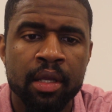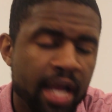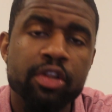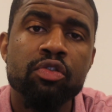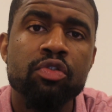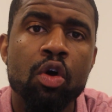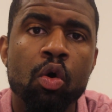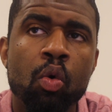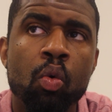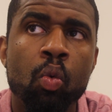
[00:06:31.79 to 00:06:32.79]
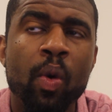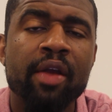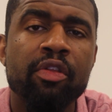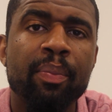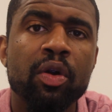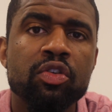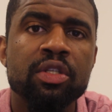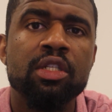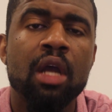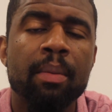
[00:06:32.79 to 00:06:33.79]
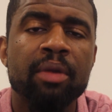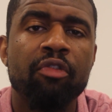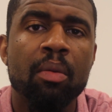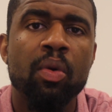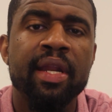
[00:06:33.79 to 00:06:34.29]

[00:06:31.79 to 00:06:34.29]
How do you know where the person is coming from